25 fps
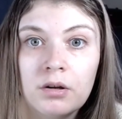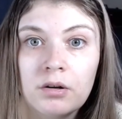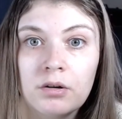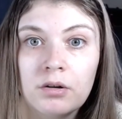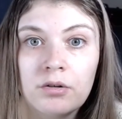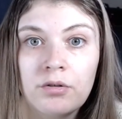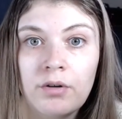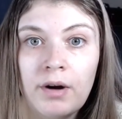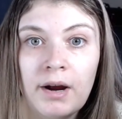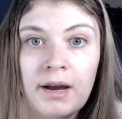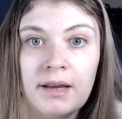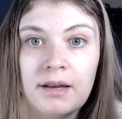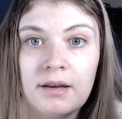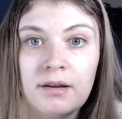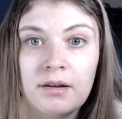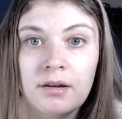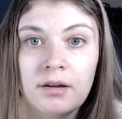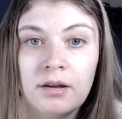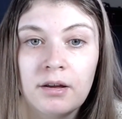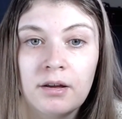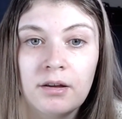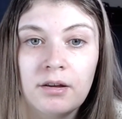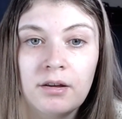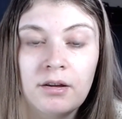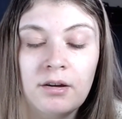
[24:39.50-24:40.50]
Great.
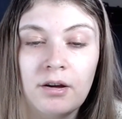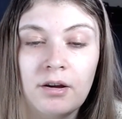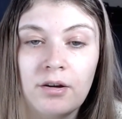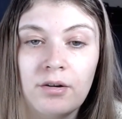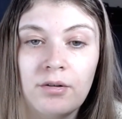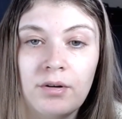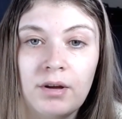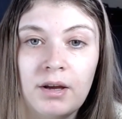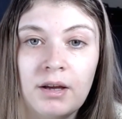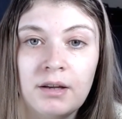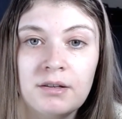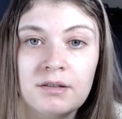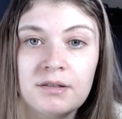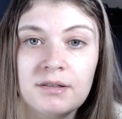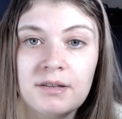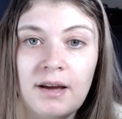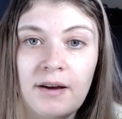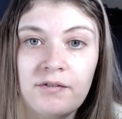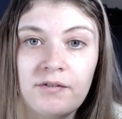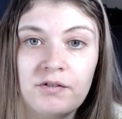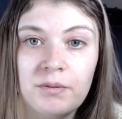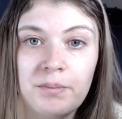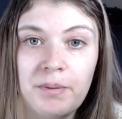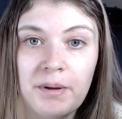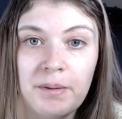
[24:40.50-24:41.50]
You know, it doesn't
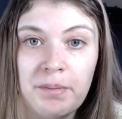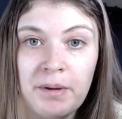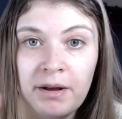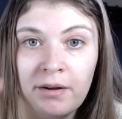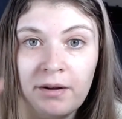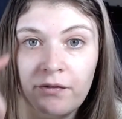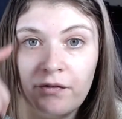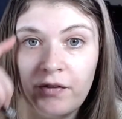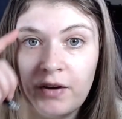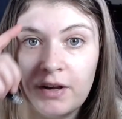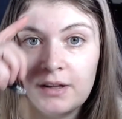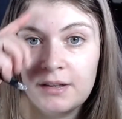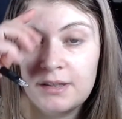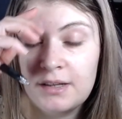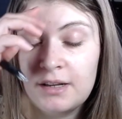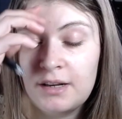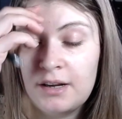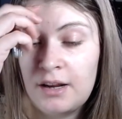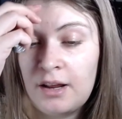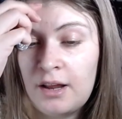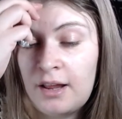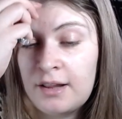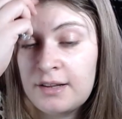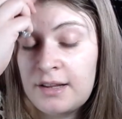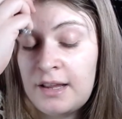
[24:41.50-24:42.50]
have to be big things. It,
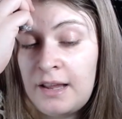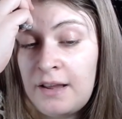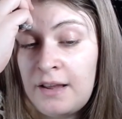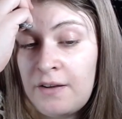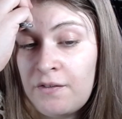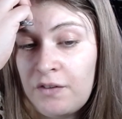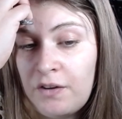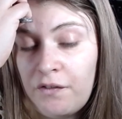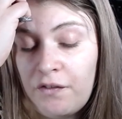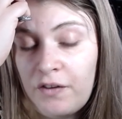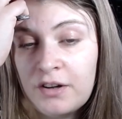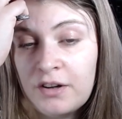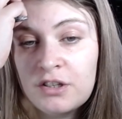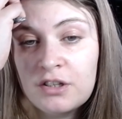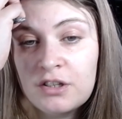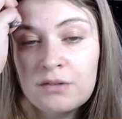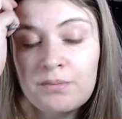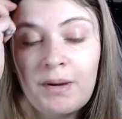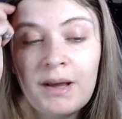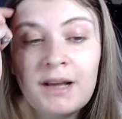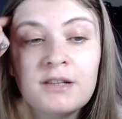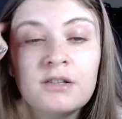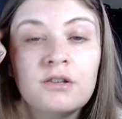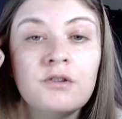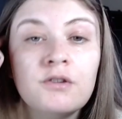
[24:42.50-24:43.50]
uh, even if it just
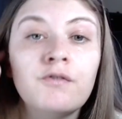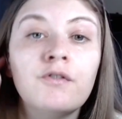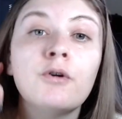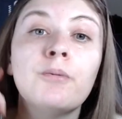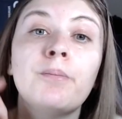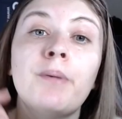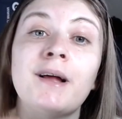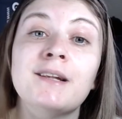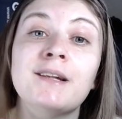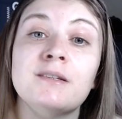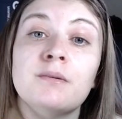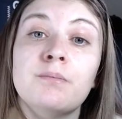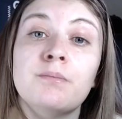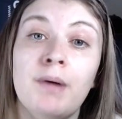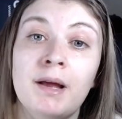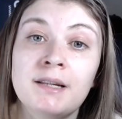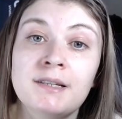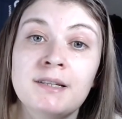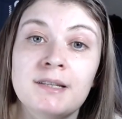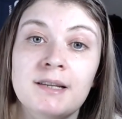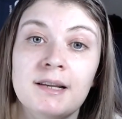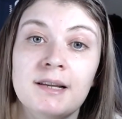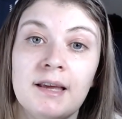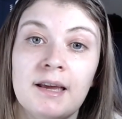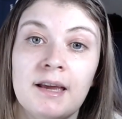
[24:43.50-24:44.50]
makes you feel better
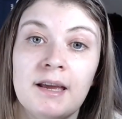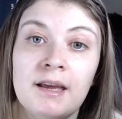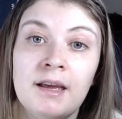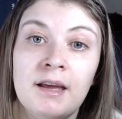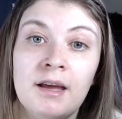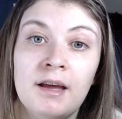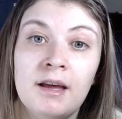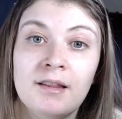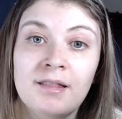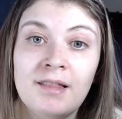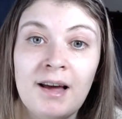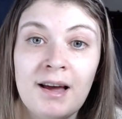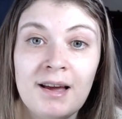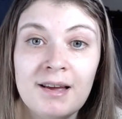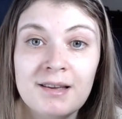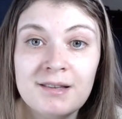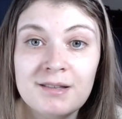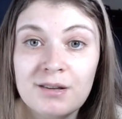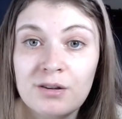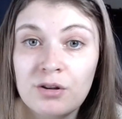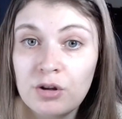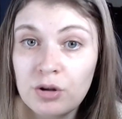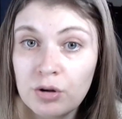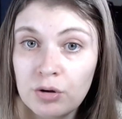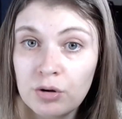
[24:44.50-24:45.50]
mentally, that is
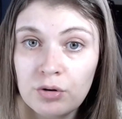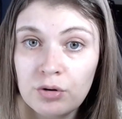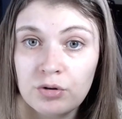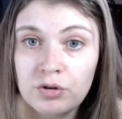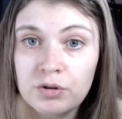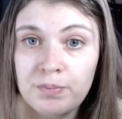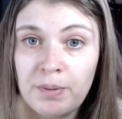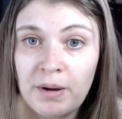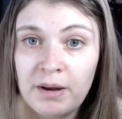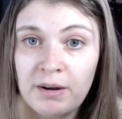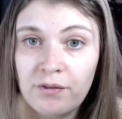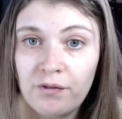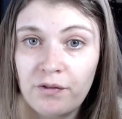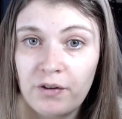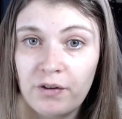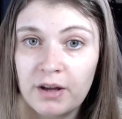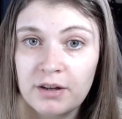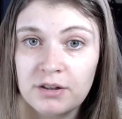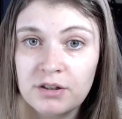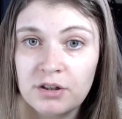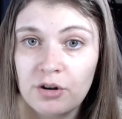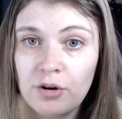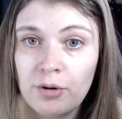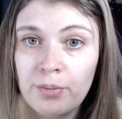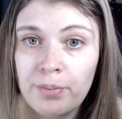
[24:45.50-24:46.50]
a huge
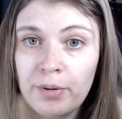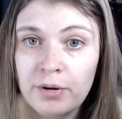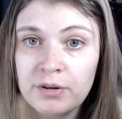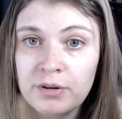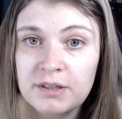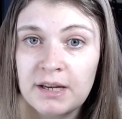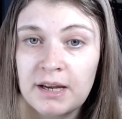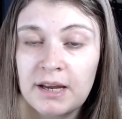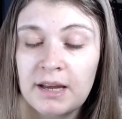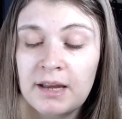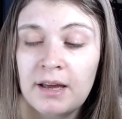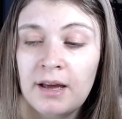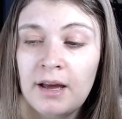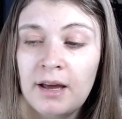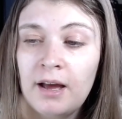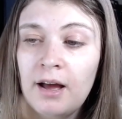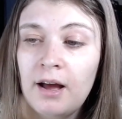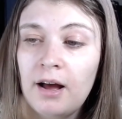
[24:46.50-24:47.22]
benefit to your body.